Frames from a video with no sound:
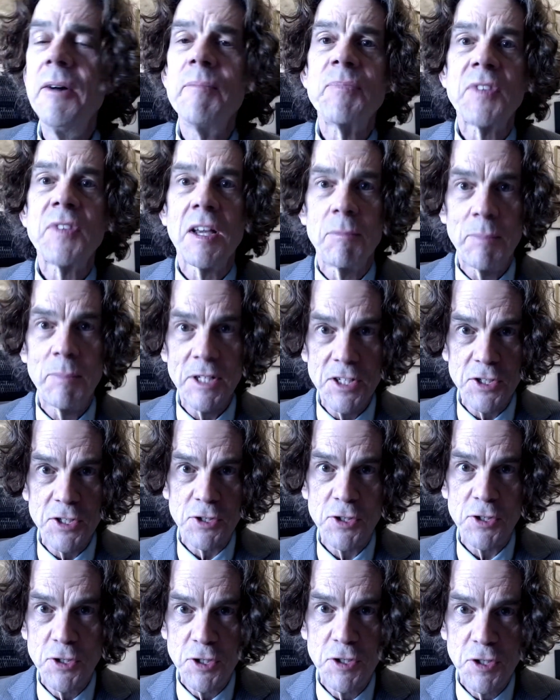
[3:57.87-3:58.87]
It'd be
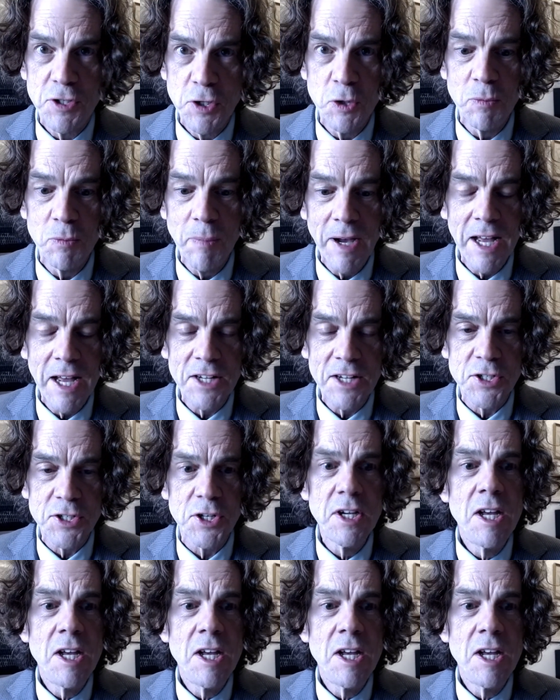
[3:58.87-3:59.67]
just too much.